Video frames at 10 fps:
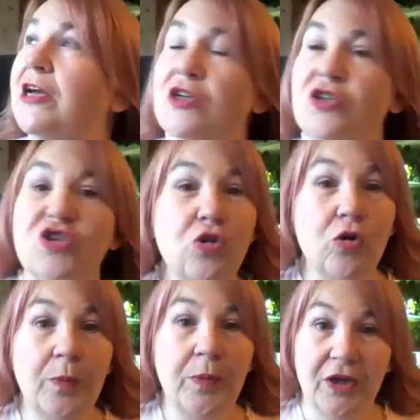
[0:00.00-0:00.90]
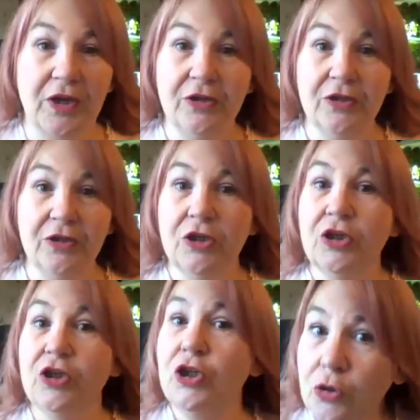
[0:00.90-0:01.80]
like a scorpion,
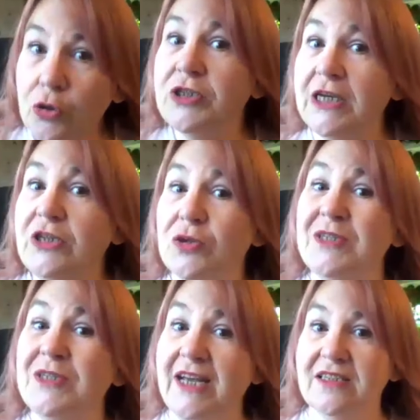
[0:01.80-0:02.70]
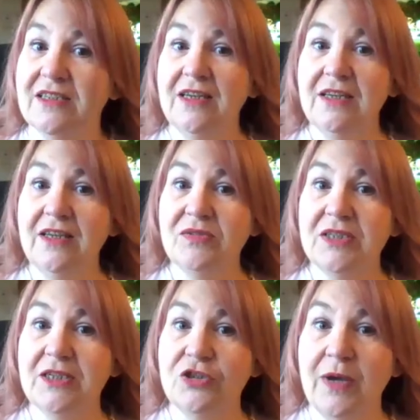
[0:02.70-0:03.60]
you could end up dead in
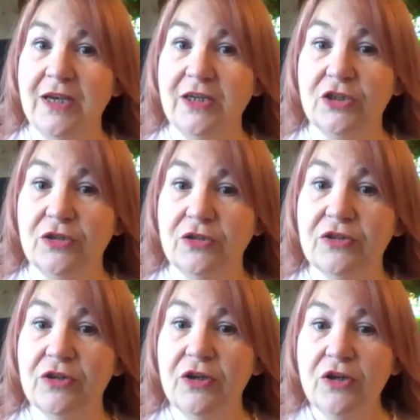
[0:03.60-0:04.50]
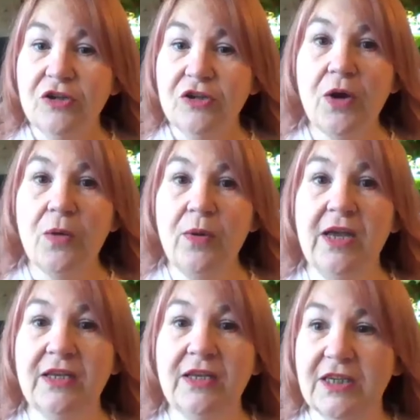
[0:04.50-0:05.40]
those situations. Yeah.
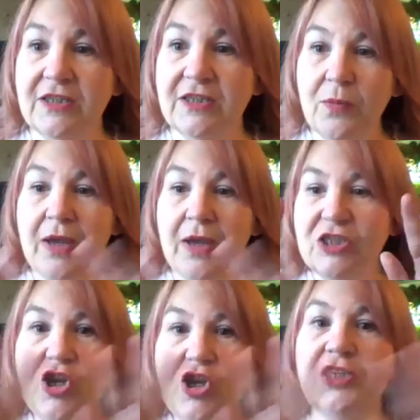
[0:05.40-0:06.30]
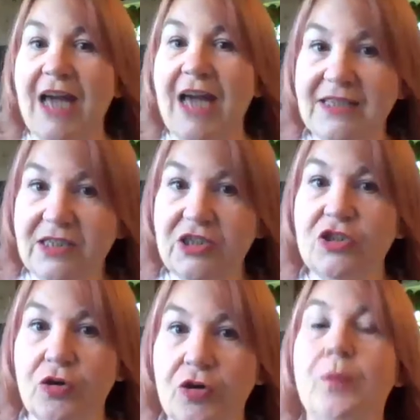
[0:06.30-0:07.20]
So it's not a
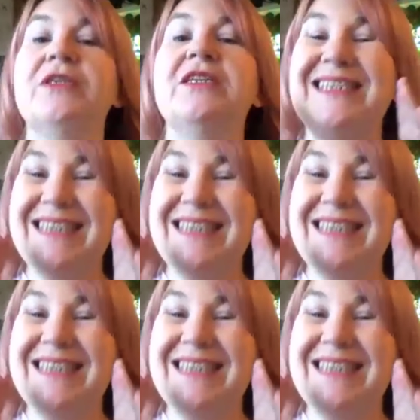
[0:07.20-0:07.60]
hazardous oil, but